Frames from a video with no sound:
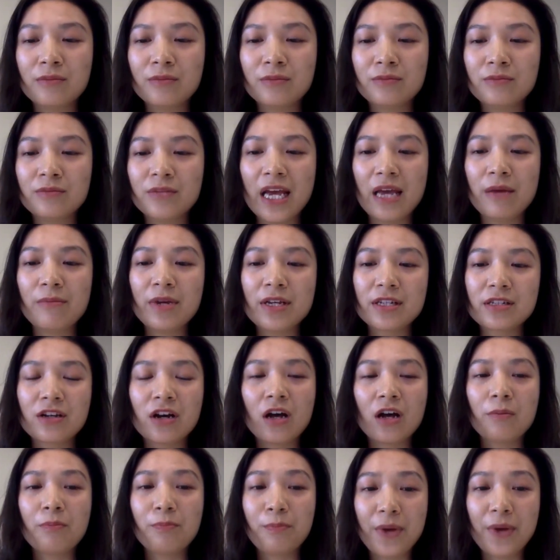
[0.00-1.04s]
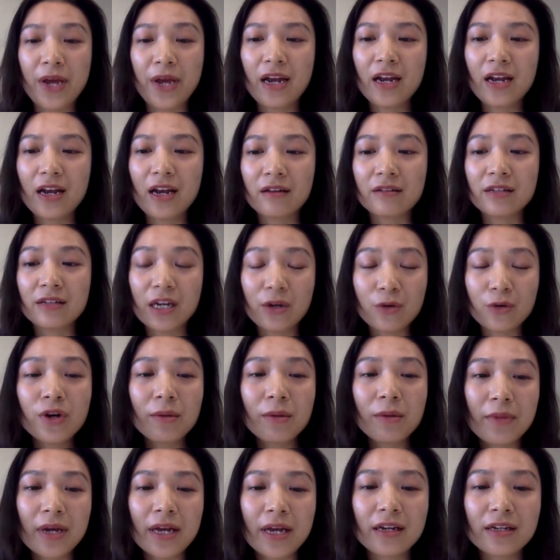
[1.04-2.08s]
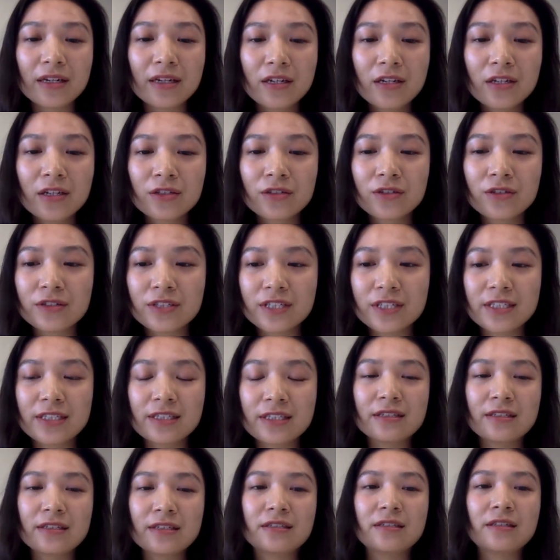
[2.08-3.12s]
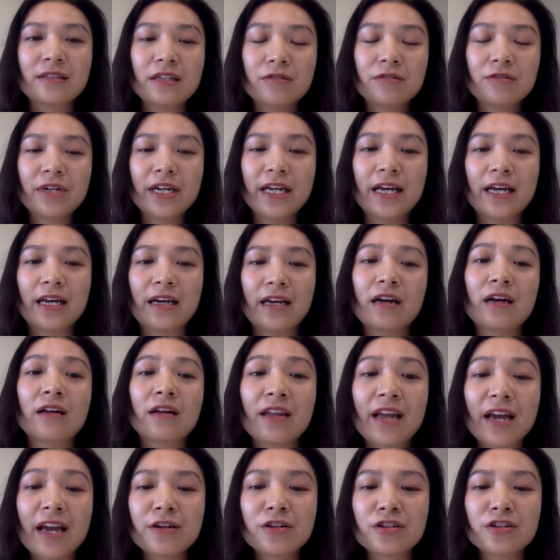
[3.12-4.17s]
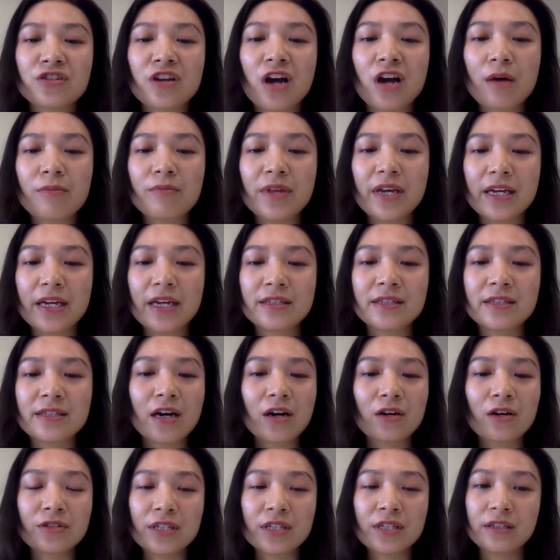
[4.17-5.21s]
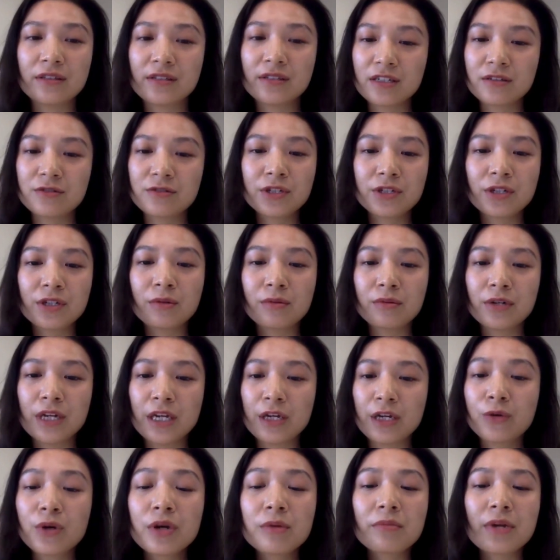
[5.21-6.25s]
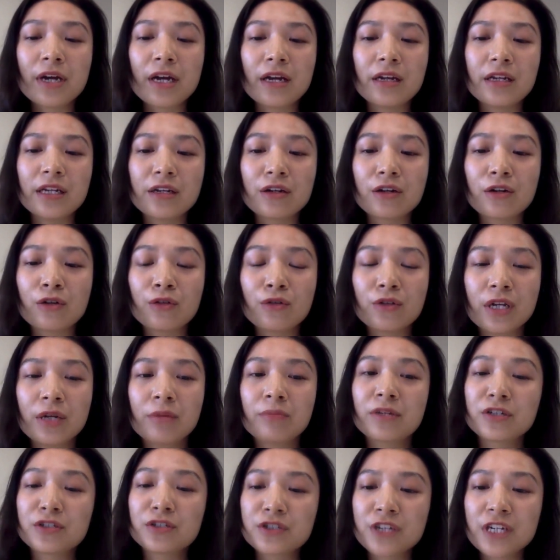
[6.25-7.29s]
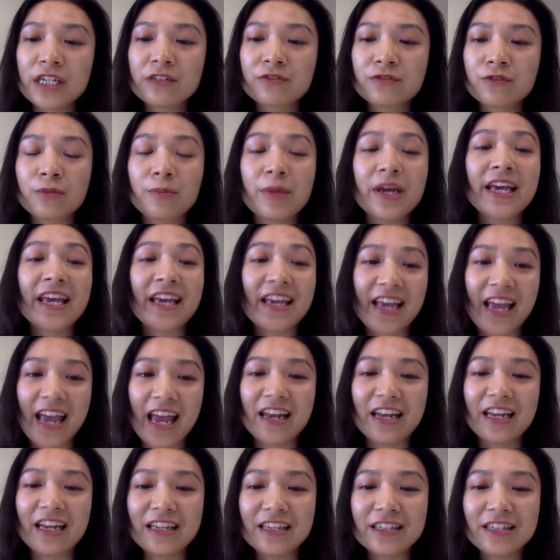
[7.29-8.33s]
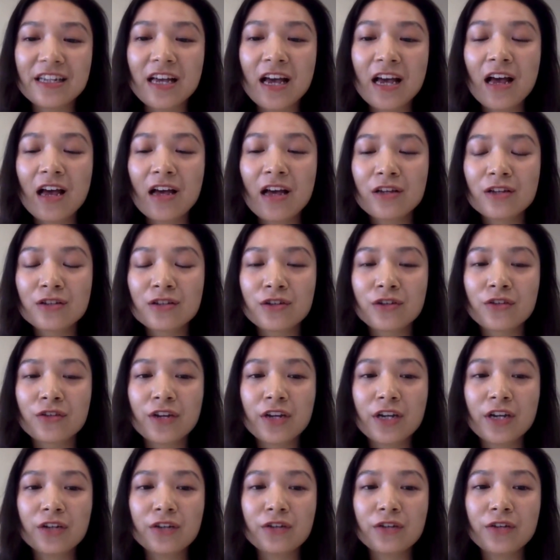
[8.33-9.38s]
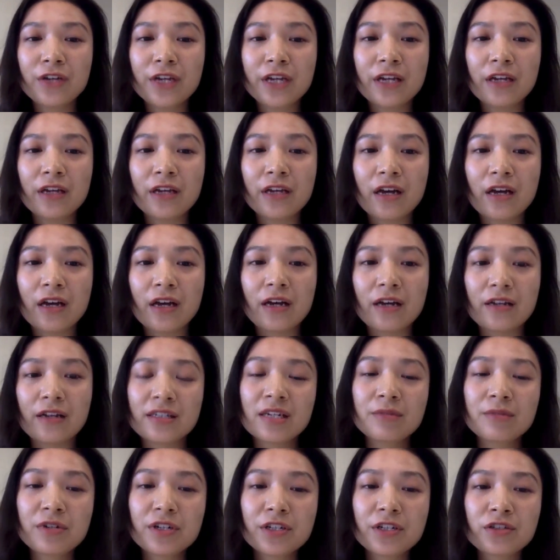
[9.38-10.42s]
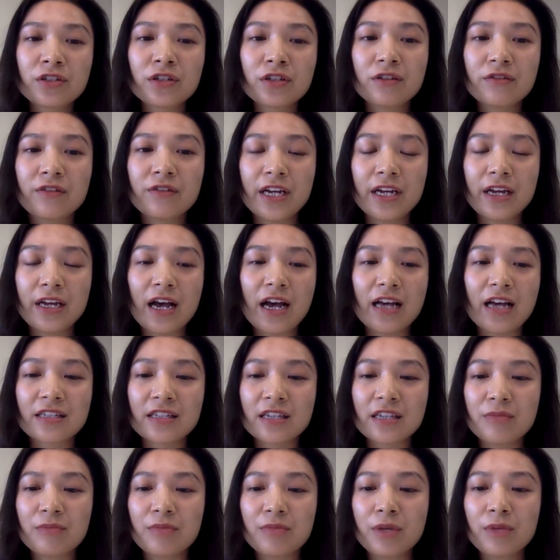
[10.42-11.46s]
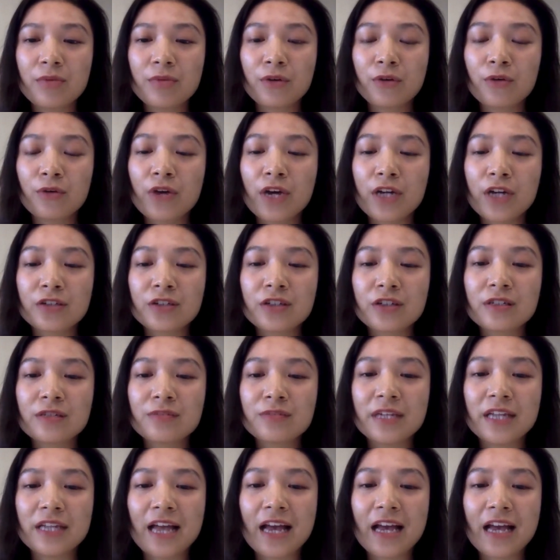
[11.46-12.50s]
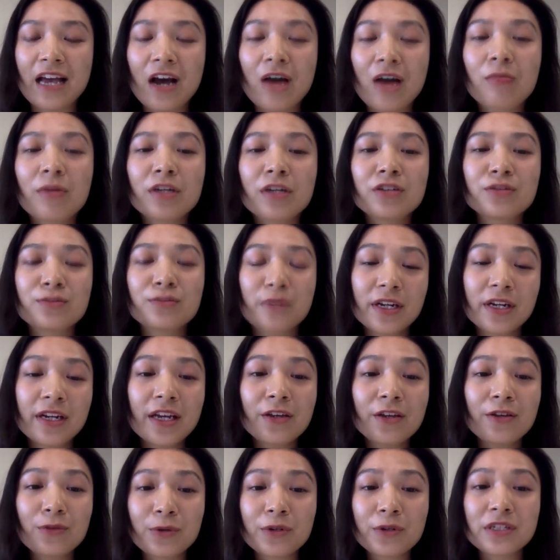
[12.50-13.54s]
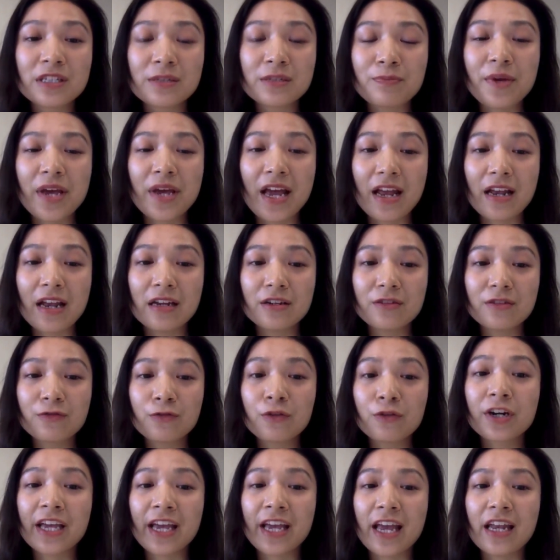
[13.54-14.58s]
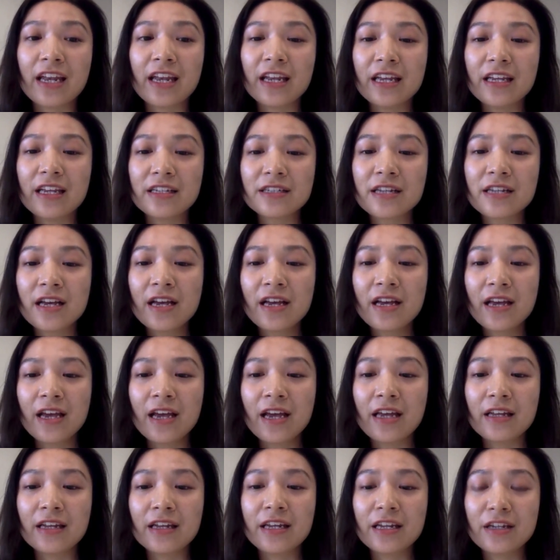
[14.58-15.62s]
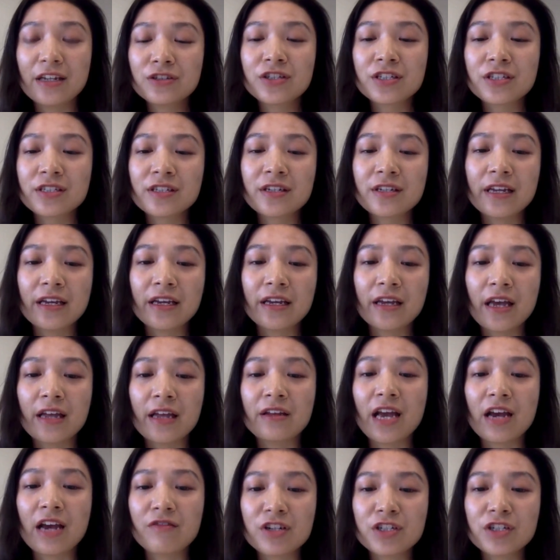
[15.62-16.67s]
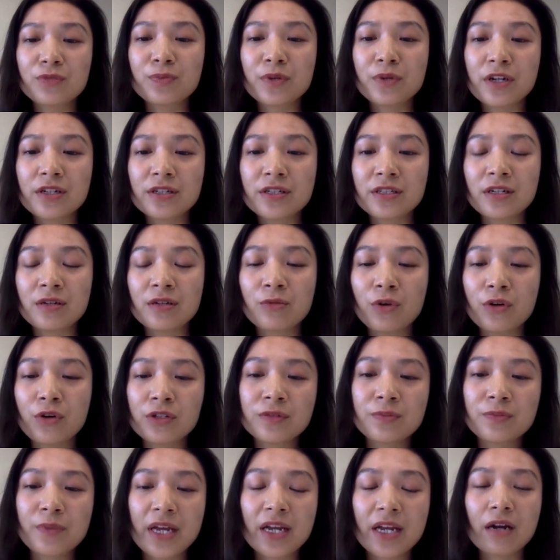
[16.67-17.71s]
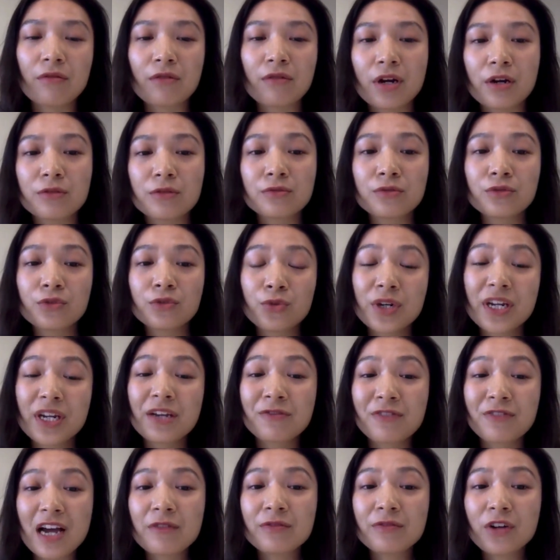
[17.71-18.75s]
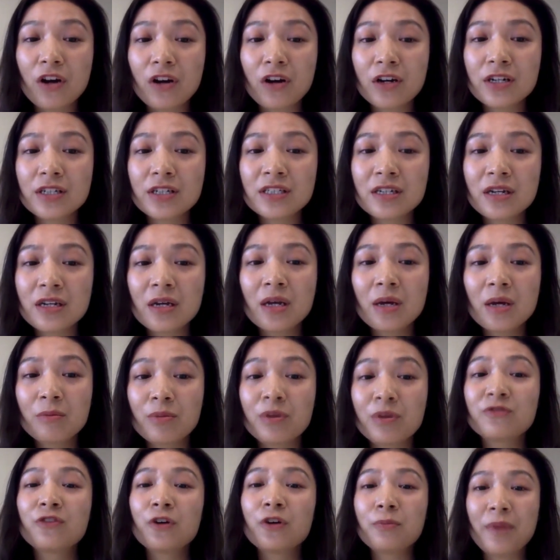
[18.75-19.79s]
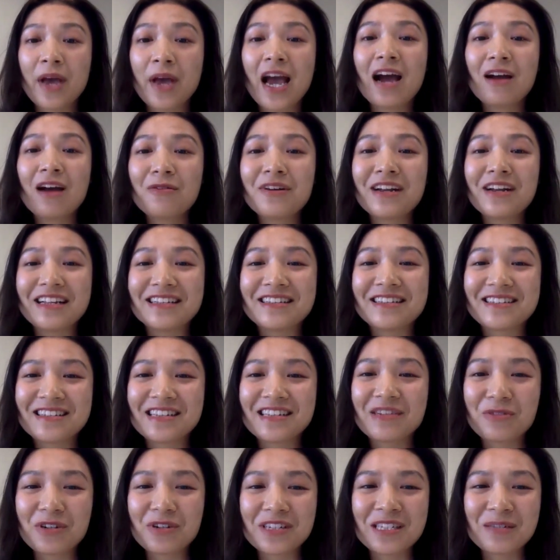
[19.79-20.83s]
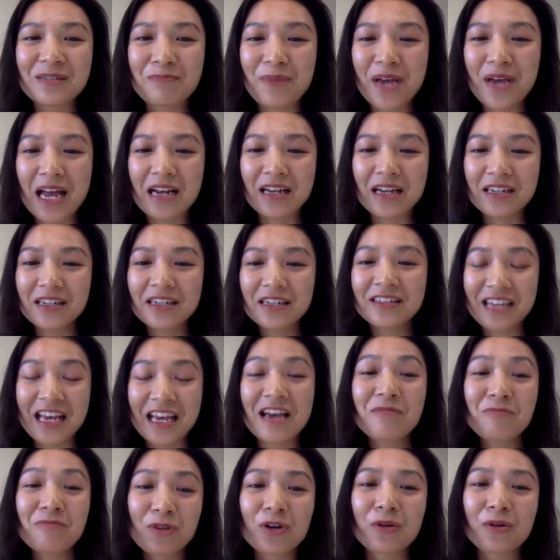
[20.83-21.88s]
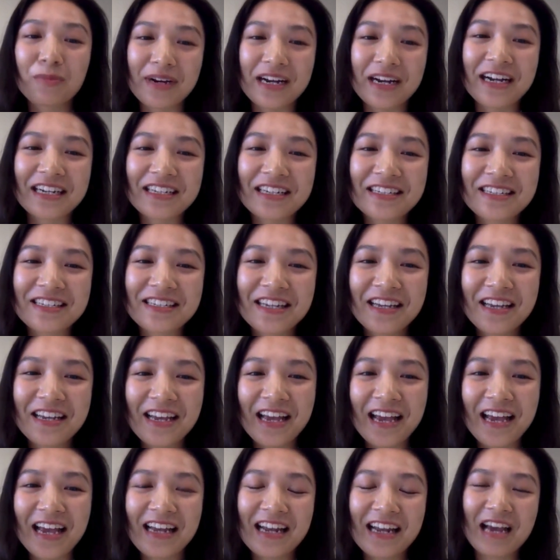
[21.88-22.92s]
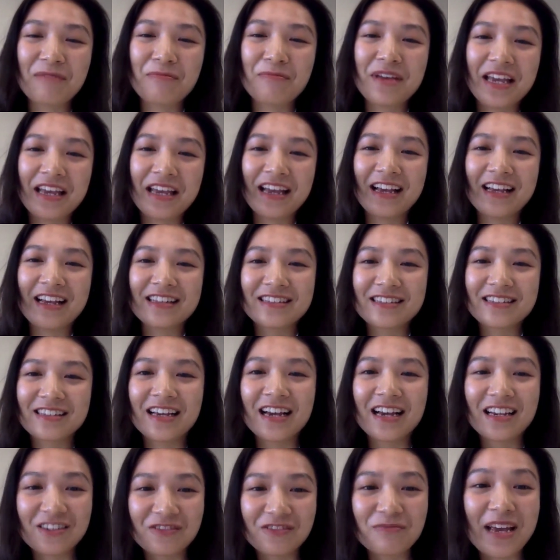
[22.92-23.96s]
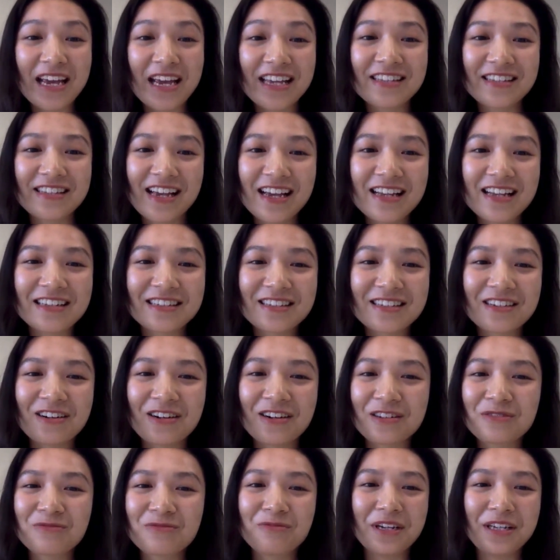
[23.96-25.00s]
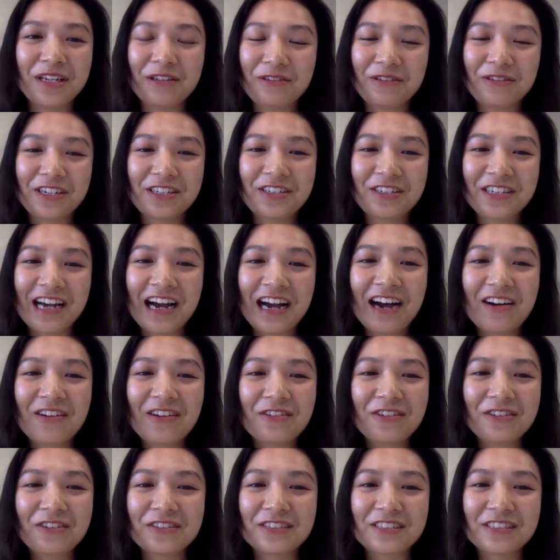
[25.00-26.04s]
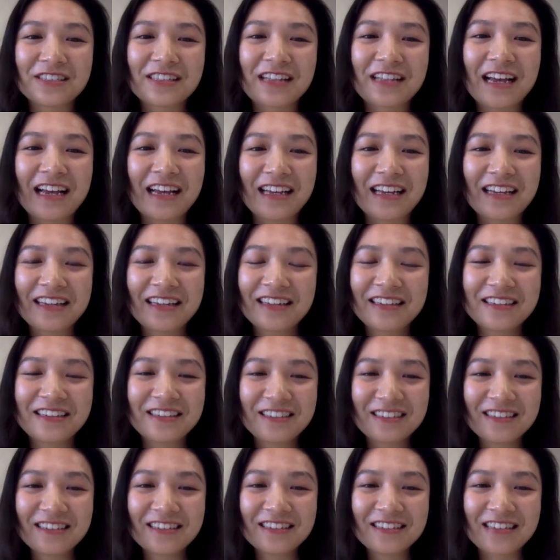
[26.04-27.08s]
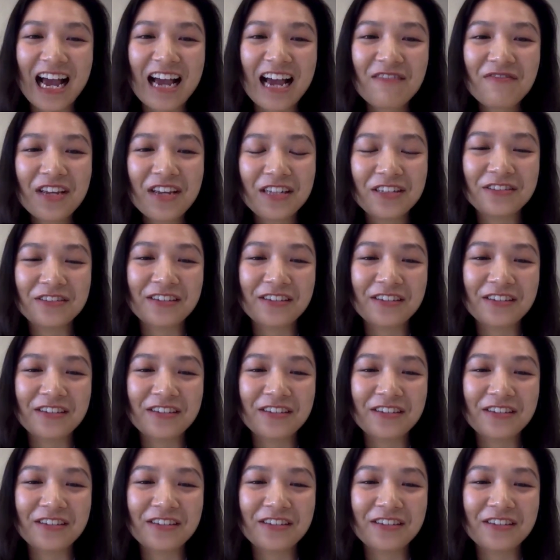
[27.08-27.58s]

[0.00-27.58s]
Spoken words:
name is called Bid on Equipment. So this is literally an online shop that sells industrial equipment, including machines for making candies. So they're doing a separate survey asking people questions, be like how much money you will spend for candies. And interestingly, an average person will spend around $25. But for parents, they will spend 10 more bucks. And I mean, it's kind of makes sense because when you are a child, you just like dive into